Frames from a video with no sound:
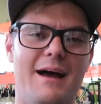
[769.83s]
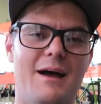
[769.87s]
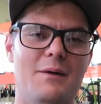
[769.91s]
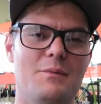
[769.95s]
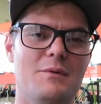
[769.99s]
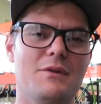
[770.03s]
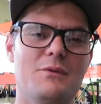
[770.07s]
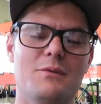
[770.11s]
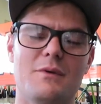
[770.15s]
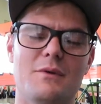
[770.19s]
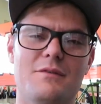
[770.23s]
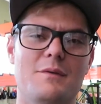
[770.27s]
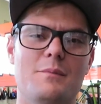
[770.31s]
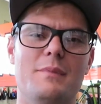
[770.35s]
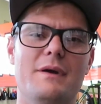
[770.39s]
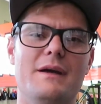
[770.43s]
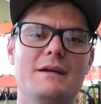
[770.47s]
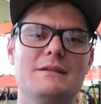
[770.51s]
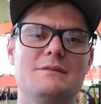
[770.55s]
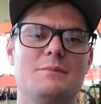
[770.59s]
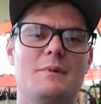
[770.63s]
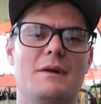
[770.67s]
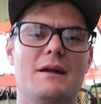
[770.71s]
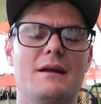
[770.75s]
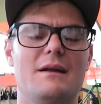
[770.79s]
I'm not one of the
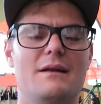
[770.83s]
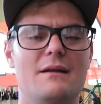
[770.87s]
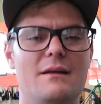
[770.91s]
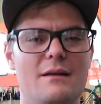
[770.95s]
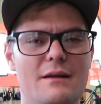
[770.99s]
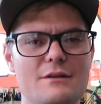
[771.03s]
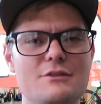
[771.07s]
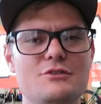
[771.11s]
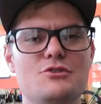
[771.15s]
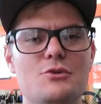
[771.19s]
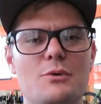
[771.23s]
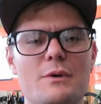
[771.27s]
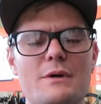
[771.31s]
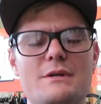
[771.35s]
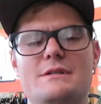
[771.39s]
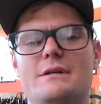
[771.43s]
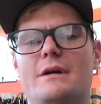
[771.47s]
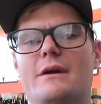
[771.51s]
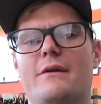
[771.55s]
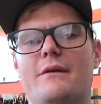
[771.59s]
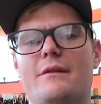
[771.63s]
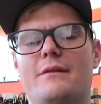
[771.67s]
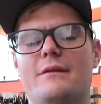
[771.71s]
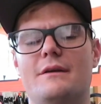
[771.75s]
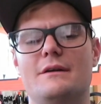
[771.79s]
best, but I enjoy
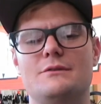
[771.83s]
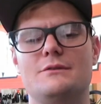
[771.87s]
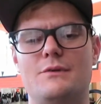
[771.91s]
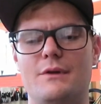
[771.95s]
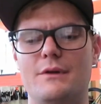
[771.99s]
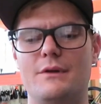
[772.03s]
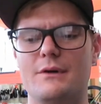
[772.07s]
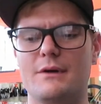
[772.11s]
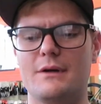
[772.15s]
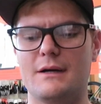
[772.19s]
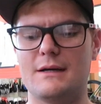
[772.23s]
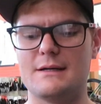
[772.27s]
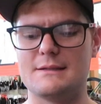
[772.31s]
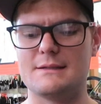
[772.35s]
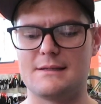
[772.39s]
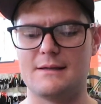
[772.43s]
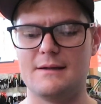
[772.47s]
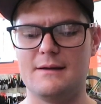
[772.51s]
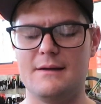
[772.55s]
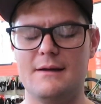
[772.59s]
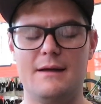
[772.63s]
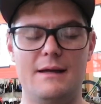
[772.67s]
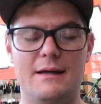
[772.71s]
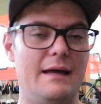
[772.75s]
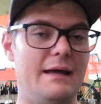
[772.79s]
sharing things with you
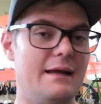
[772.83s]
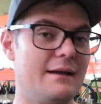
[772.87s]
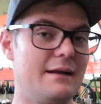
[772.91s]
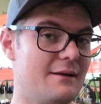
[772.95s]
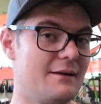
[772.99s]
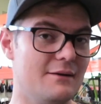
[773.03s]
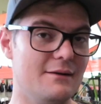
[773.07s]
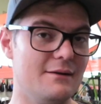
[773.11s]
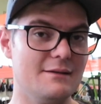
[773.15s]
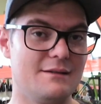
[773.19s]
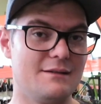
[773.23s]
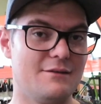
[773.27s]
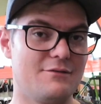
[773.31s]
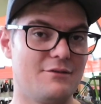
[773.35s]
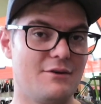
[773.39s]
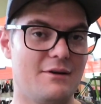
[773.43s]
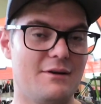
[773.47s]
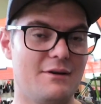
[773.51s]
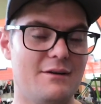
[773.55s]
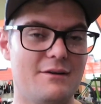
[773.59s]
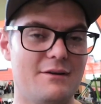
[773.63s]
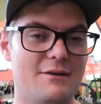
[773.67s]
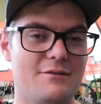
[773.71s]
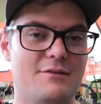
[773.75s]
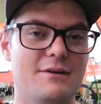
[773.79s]
guys and girls. I've
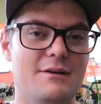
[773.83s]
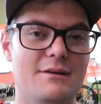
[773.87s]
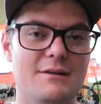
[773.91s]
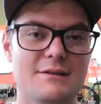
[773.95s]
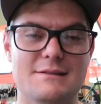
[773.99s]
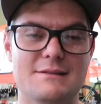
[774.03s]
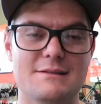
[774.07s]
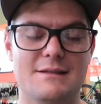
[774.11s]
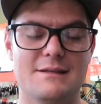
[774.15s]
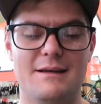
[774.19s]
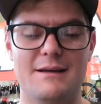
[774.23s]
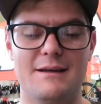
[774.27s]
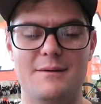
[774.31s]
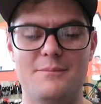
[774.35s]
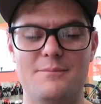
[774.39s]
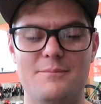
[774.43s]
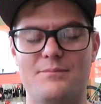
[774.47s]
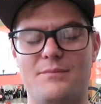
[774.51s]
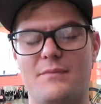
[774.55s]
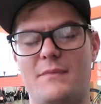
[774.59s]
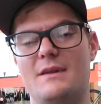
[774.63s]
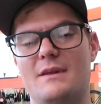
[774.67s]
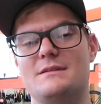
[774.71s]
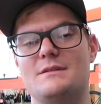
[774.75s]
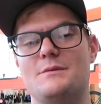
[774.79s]
got a lot of girls
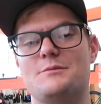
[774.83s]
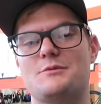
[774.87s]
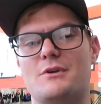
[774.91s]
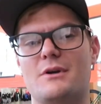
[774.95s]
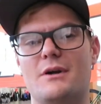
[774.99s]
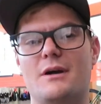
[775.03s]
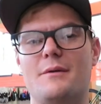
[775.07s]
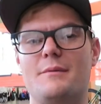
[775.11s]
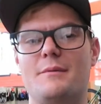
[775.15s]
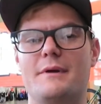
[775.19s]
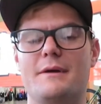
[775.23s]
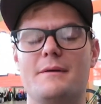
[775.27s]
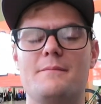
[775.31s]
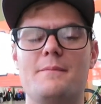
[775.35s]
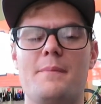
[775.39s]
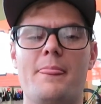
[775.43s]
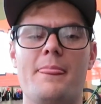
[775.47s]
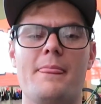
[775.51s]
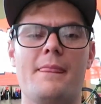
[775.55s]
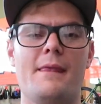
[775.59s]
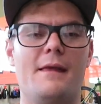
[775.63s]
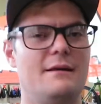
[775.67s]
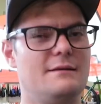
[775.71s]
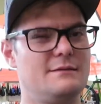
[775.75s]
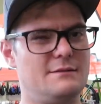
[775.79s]
subscribing,
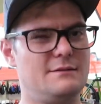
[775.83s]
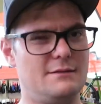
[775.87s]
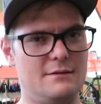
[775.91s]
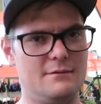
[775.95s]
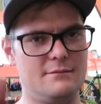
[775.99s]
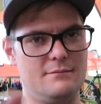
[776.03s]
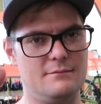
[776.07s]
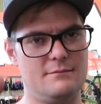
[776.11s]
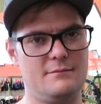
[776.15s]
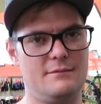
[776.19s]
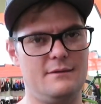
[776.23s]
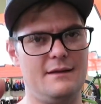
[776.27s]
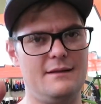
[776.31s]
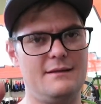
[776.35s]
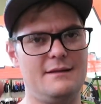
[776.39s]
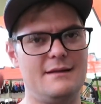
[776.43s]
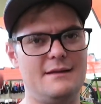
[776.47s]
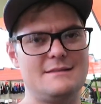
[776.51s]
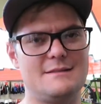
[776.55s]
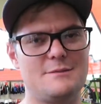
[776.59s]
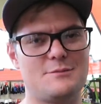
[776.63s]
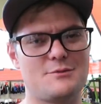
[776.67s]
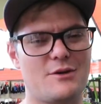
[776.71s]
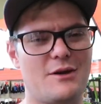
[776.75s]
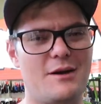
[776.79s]
so hit
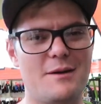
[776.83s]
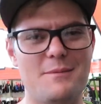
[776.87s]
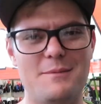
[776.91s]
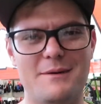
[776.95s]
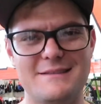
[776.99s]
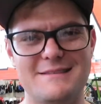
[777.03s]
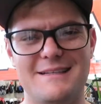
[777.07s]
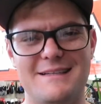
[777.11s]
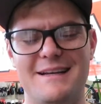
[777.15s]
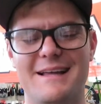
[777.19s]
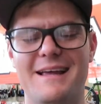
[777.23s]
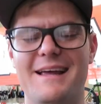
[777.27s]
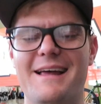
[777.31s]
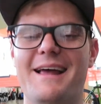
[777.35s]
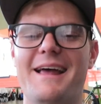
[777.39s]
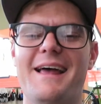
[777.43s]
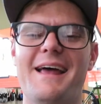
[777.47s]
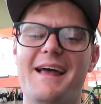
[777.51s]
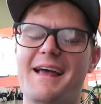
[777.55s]
that subscribe button.